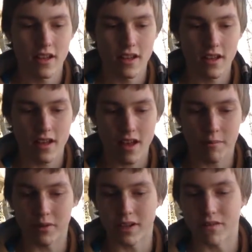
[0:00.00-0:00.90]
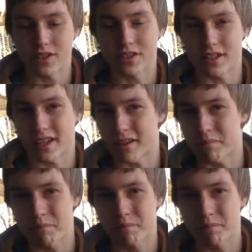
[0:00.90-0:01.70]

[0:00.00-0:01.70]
I believe this is like a